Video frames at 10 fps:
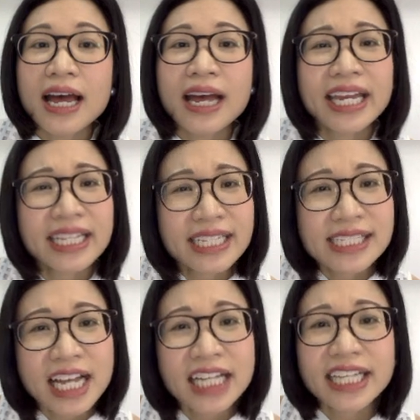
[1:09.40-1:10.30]
It is
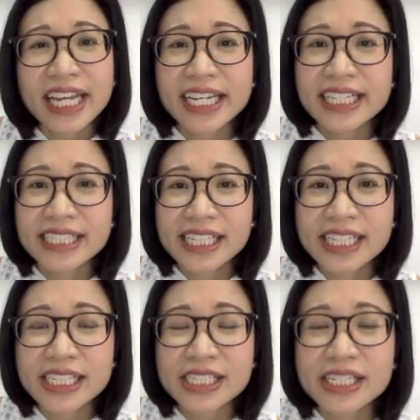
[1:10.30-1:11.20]
not a
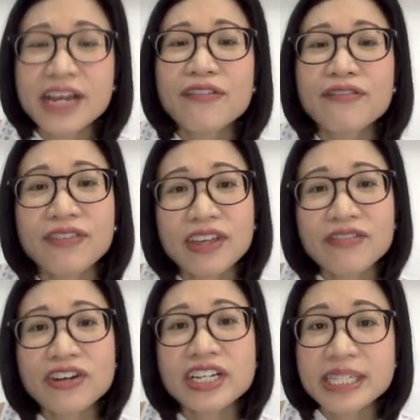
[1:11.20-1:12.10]
disease. Fever
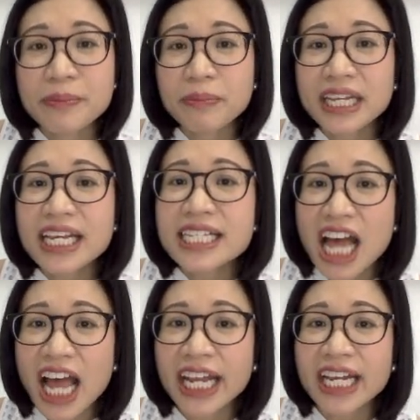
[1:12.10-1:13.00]
is simply a
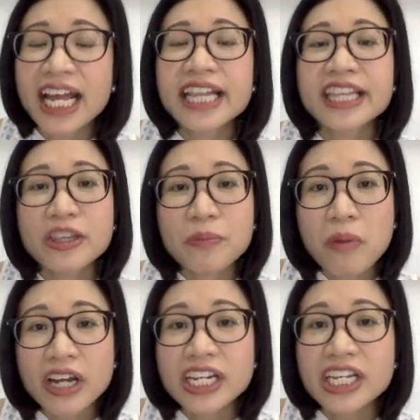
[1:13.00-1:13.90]
sign that the
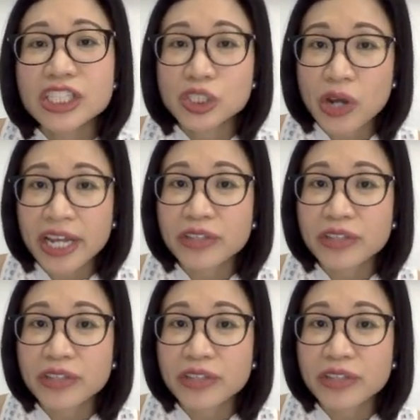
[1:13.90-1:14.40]
body is trying to